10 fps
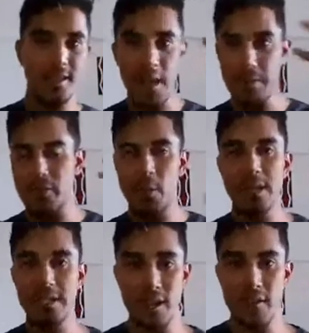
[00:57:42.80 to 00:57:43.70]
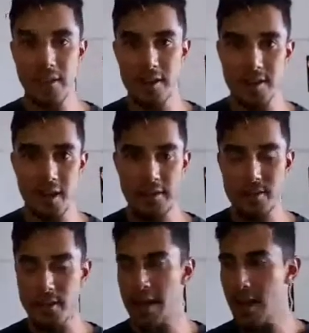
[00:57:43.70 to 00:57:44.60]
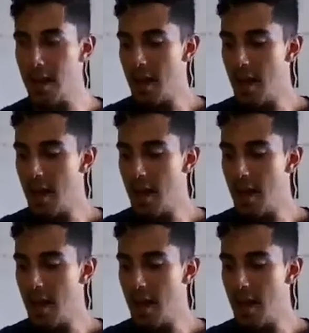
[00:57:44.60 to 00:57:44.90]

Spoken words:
and that before we discovered ourselves, right?